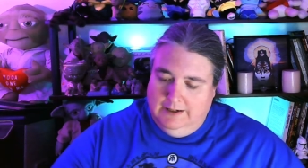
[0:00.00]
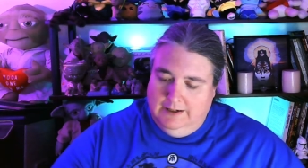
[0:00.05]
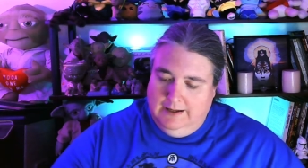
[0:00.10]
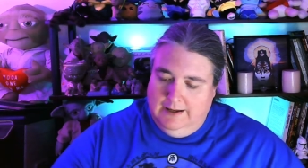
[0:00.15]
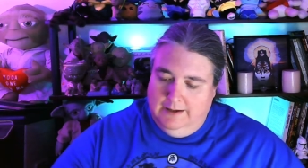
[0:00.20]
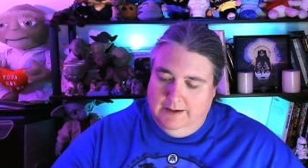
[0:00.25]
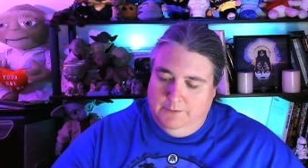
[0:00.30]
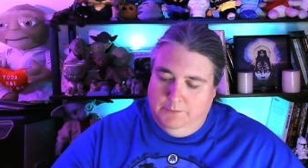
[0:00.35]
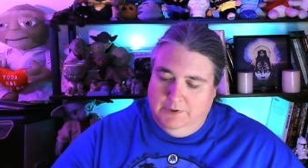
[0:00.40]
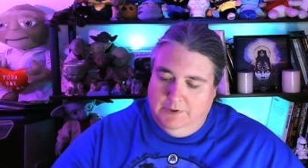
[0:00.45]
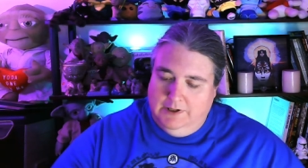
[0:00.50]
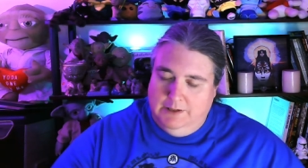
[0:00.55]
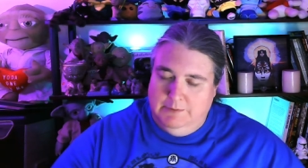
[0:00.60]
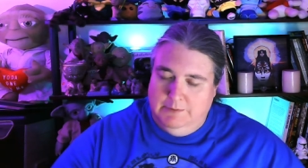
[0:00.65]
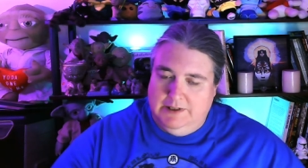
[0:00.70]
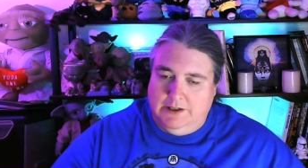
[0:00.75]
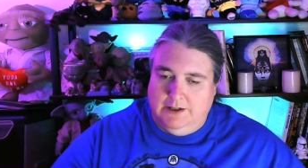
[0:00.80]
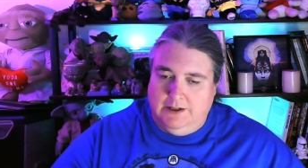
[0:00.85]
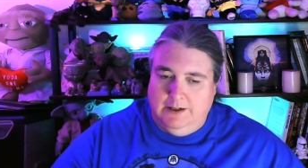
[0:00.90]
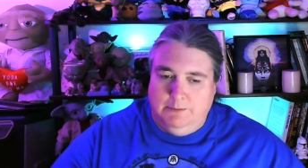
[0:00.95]
And we're going to
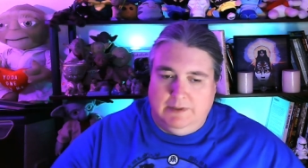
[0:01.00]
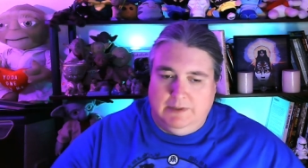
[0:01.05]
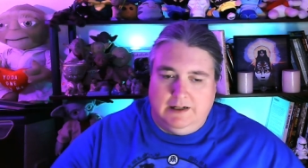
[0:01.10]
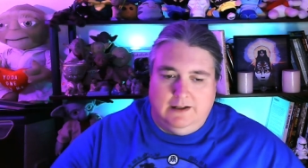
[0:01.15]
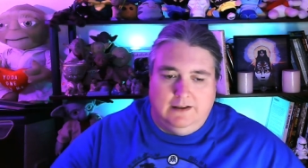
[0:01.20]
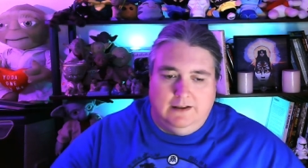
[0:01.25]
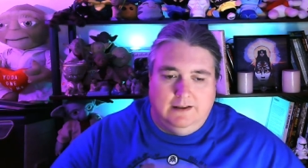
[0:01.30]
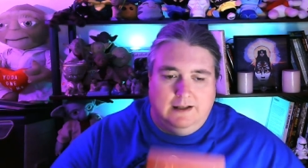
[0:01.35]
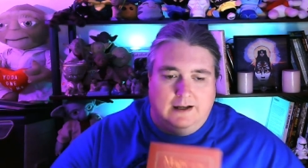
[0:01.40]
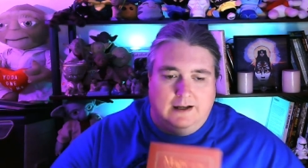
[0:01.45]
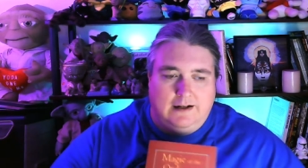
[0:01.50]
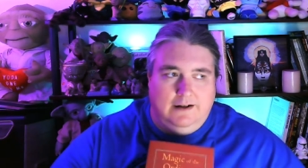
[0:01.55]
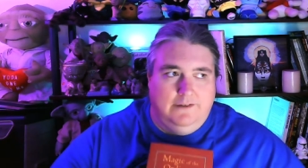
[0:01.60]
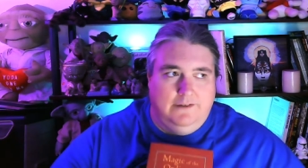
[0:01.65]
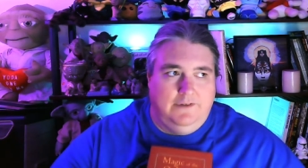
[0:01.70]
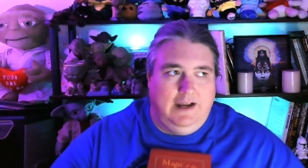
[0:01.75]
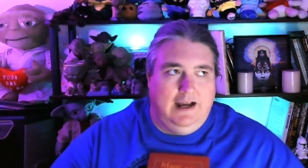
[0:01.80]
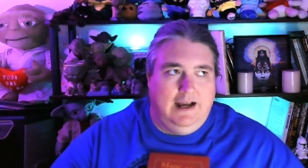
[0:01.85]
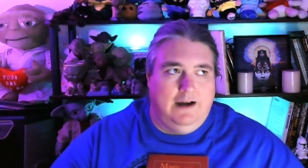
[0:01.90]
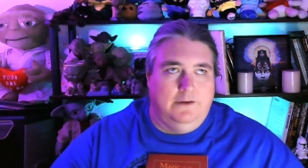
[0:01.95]
be talking about a lot of
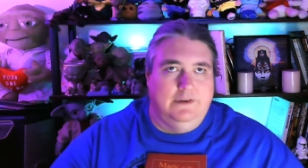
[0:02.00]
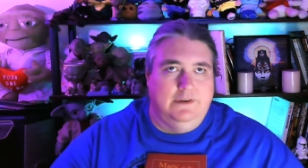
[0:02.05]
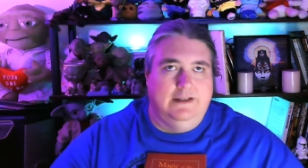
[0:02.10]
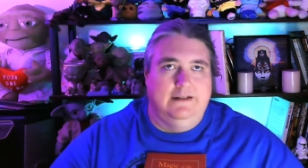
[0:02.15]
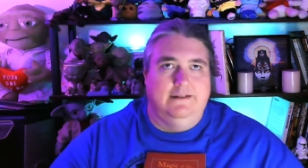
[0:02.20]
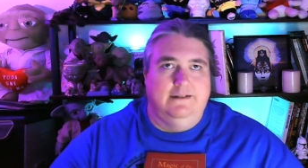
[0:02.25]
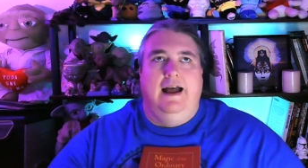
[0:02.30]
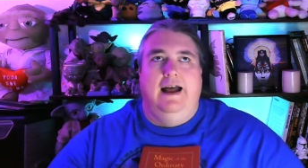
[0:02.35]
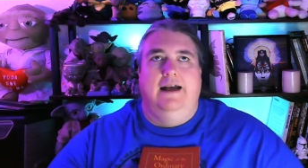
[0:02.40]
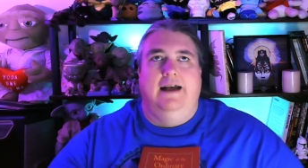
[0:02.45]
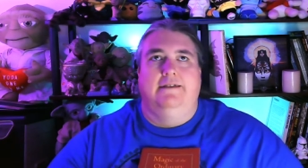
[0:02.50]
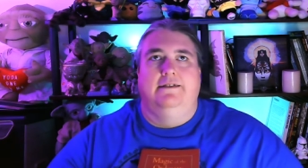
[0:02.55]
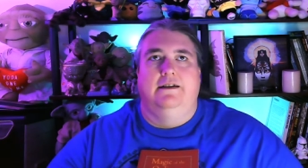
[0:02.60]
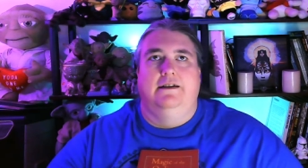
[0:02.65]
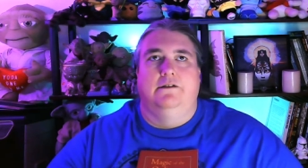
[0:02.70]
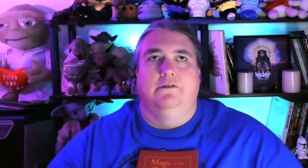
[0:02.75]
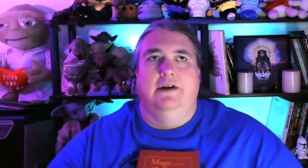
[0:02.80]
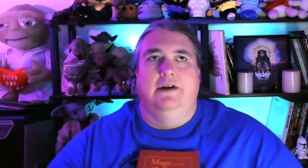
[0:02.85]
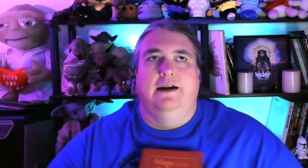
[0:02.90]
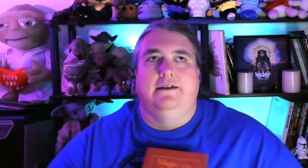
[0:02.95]
how this has
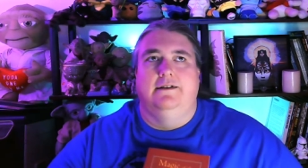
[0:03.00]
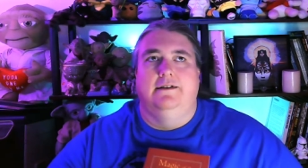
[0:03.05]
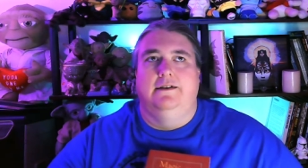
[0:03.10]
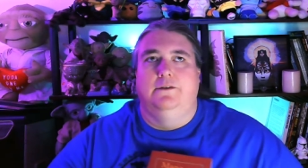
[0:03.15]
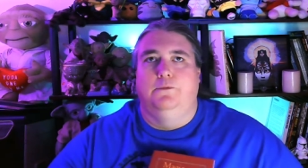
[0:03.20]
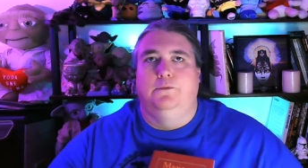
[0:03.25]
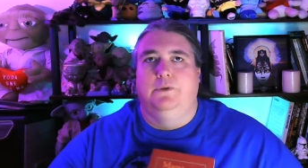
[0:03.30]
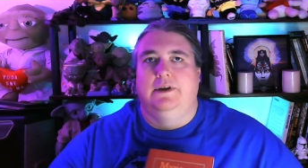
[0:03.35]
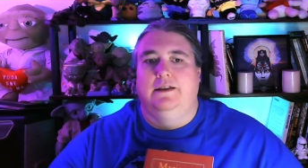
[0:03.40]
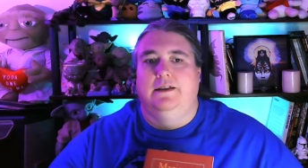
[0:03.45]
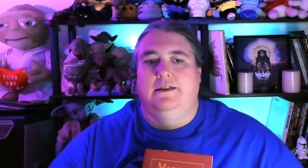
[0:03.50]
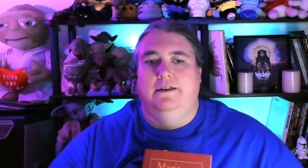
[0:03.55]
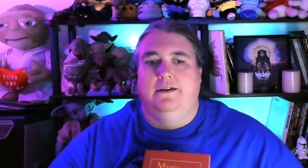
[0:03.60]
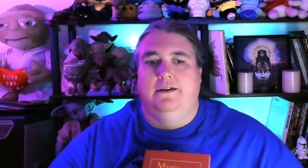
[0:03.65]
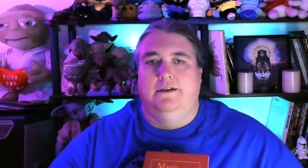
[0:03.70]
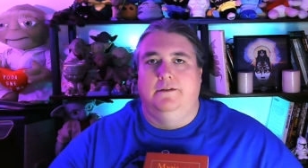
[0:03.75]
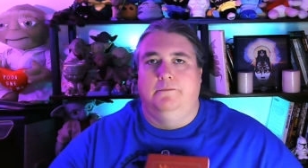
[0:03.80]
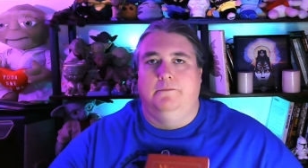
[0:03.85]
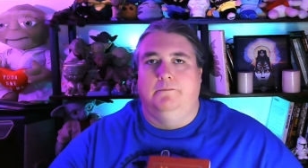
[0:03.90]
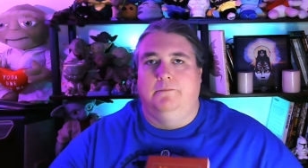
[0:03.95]
interacted with
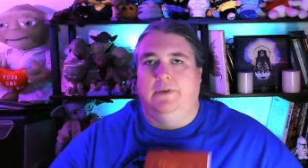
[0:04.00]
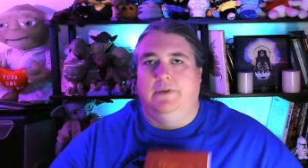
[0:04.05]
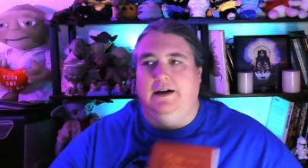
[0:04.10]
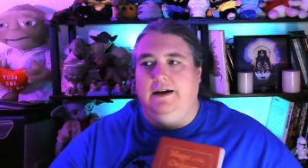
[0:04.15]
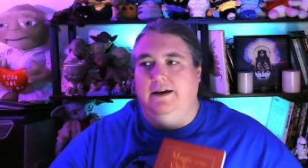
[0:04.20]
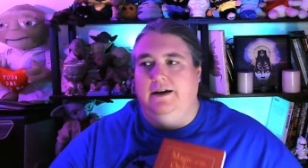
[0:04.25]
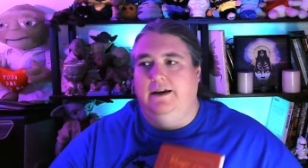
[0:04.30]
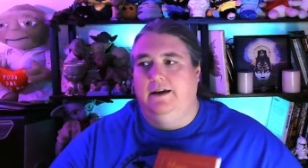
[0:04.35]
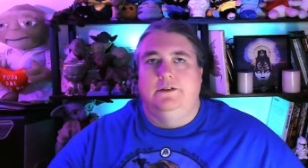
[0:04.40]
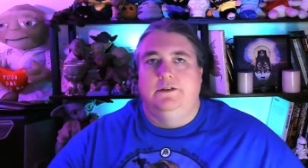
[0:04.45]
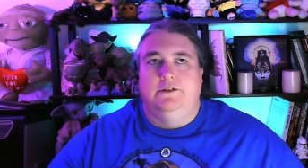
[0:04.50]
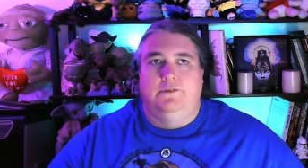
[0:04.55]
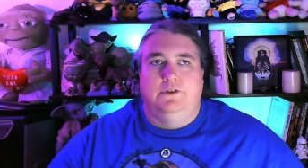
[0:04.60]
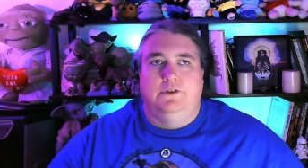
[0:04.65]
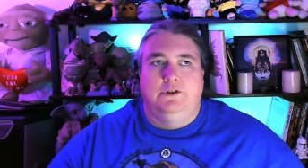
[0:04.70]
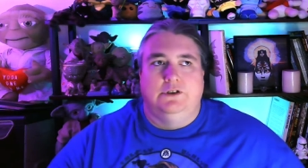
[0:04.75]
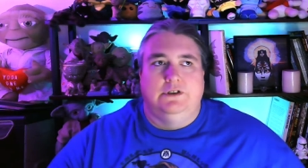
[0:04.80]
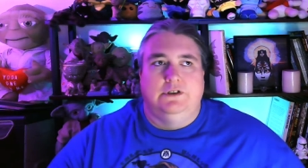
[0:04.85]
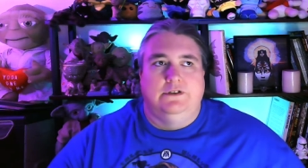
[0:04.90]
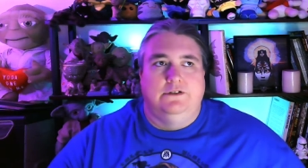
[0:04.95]
my
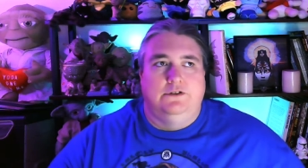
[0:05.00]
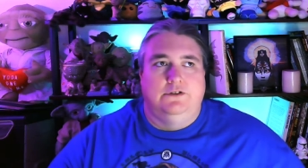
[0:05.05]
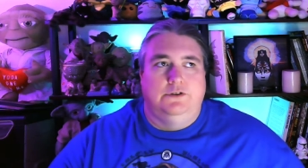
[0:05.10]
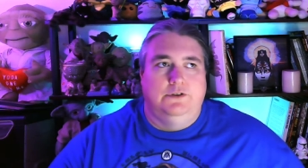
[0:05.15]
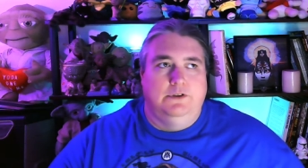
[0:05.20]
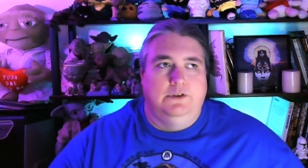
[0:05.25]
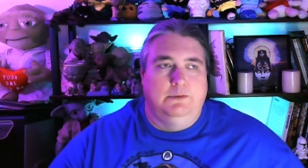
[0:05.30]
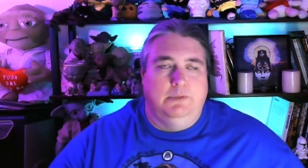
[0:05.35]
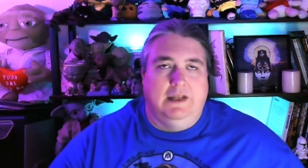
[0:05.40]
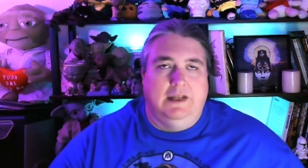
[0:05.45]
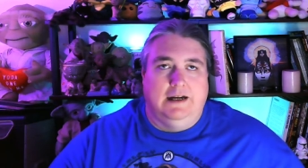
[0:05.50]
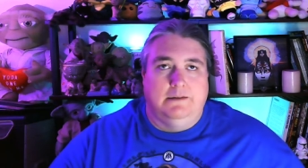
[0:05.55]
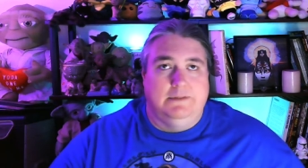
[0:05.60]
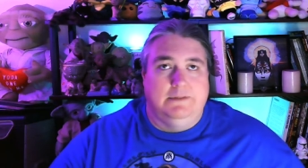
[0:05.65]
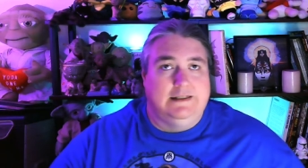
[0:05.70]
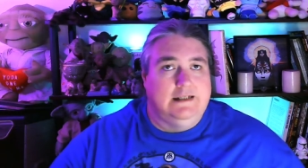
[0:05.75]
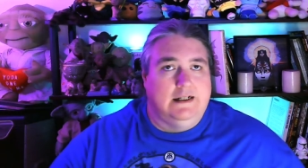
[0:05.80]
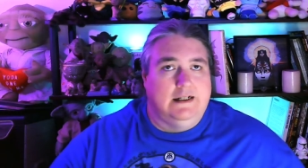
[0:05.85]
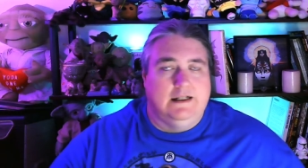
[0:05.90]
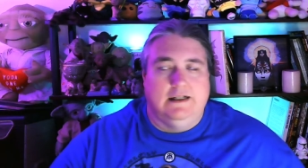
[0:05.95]
devotions to the Black
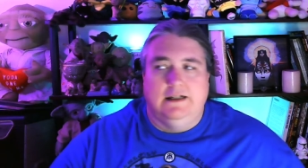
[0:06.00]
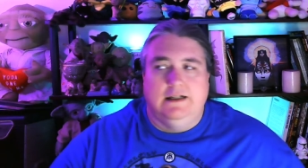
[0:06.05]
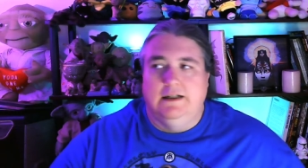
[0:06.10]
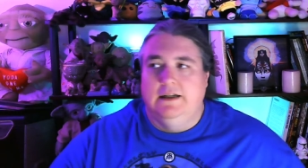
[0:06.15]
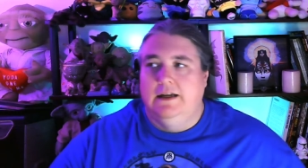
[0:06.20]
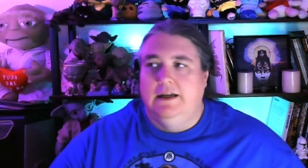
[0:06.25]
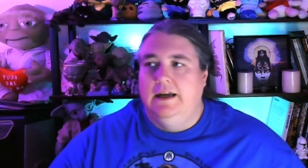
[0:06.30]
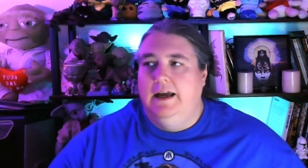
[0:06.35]
Madonna